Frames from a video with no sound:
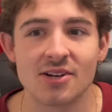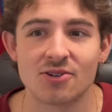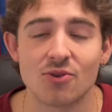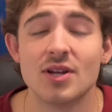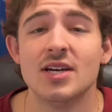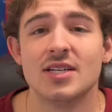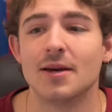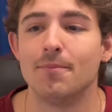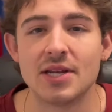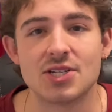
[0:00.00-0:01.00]
years old, to
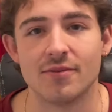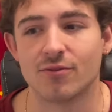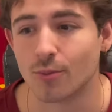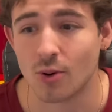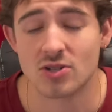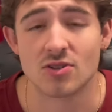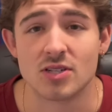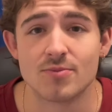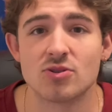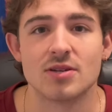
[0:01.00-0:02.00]
bench him for Barcelona's
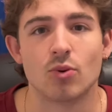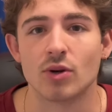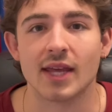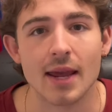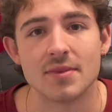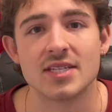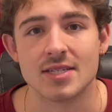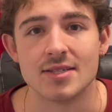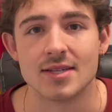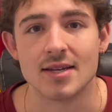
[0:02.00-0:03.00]
most important game this
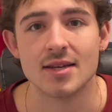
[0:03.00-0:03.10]
season.